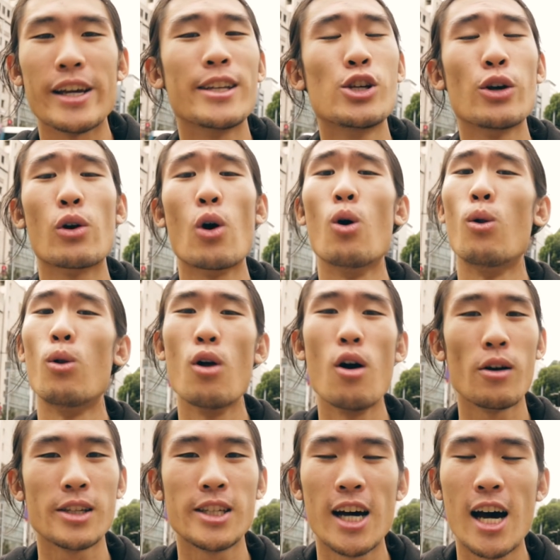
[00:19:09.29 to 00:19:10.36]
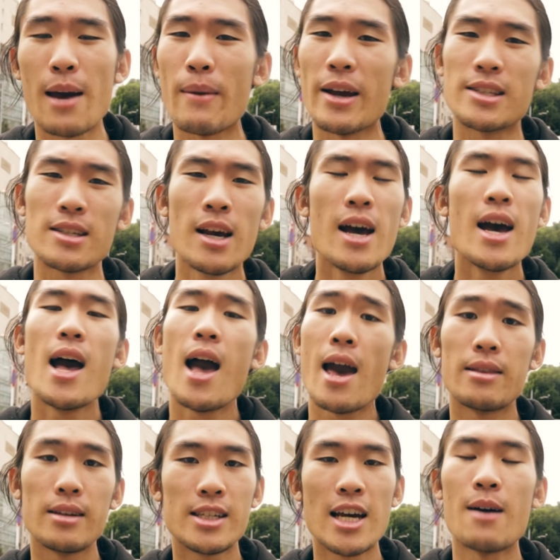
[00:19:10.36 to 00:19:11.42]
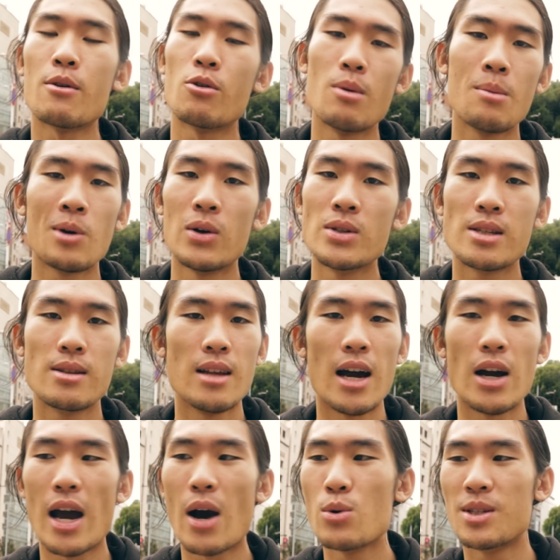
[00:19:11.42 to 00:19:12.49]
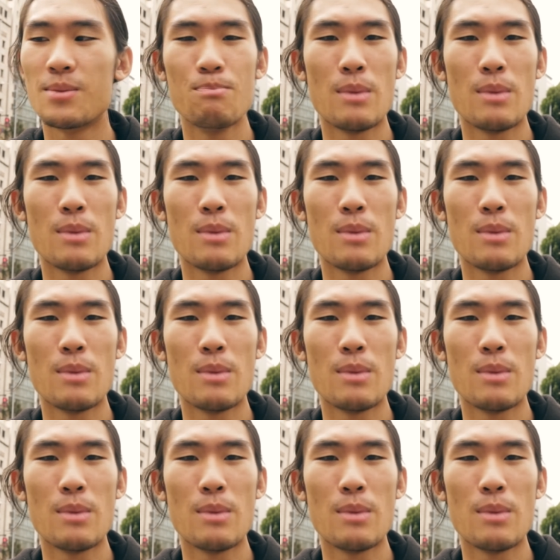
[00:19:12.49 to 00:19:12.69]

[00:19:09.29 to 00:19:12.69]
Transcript: It took a long time, and at the time I remember I was